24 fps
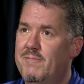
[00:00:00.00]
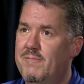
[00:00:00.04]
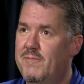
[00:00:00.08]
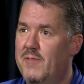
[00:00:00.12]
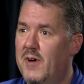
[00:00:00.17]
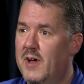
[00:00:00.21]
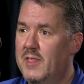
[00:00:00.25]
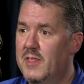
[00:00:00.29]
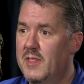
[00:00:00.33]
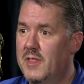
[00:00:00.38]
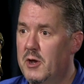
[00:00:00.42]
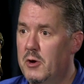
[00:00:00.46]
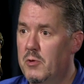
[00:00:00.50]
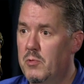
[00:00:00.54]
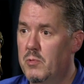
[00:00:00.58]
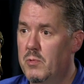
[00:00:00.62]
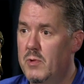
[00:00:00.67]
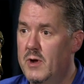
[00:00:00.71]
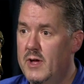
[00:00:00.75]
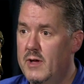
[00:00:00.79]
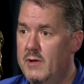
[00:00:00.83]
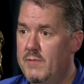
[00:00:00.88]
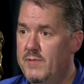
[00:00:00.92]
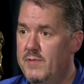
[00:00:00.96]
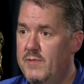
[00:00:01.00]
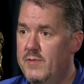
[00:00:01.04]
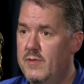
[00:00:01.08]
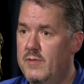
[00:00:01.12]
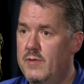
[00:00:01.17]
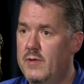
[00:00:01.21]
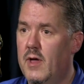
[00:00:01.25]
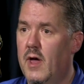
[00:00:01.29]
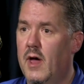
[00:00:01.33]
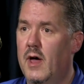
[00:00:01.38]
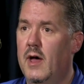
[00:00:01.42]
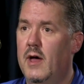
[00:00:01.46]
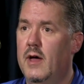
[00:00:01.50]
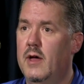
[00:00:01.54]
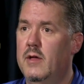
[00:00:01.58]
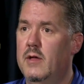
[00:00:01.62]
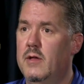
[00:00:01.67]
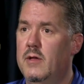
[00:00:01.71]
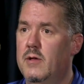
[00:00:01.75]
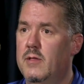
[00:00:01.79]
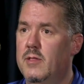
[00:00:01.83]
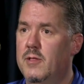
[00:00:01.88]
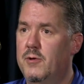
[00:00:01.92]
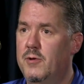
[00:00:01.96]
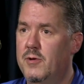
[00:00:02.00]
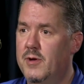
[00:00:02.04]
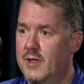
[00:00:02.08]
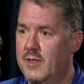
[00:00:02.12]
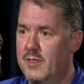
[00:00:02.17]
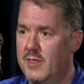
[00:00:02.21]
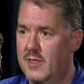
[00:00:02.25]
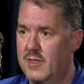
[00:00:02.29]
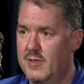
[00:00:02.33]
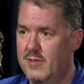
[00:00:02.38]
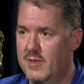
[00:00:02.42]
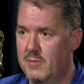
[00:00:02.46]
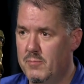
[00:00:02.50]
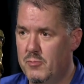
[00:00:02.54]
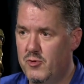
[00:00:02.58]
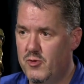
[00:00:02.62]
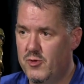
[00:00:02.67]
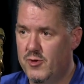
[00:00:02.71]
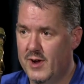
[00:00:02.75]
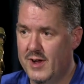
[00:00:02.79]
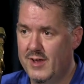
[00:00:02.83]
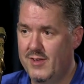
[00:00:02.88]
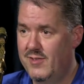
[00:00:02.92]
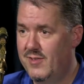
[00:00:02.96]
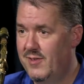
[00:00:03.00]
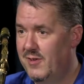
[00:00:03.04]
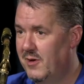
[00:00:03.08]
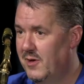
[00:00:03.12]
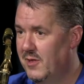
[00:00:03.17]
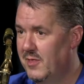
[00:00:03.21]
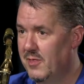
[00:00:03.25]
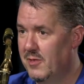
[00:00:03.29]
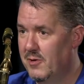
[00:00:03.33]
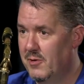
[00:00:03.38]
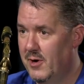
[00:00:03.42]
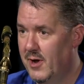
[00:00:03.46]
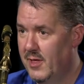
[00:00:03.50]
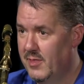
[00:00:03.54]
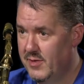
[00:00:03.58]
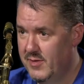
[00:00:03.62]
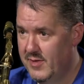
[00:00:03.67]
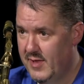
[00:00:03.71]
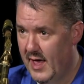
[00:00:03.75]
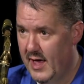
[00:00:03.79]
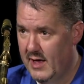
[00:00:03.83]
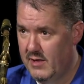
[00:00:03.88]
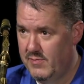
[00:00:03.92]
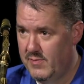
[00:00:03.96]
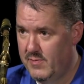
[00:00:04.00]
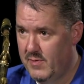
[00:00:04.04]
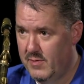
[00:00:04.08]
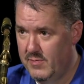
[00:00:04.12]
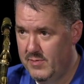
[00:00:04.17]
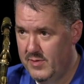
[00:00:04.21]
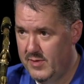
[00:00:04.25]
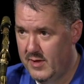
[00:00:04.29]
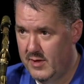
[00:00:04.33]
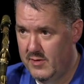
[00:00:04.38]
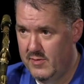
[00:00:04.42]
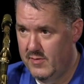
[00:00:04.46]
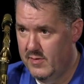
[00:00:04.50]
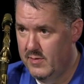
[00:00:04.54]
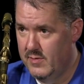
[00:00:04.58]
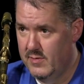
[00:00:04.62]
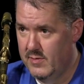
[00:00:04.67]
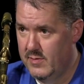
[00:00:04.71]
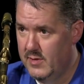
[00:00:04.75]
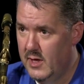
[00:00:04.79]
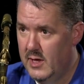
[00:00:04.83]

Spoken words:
fun little riffs, learning some tricks you can learn on the saxophone, such as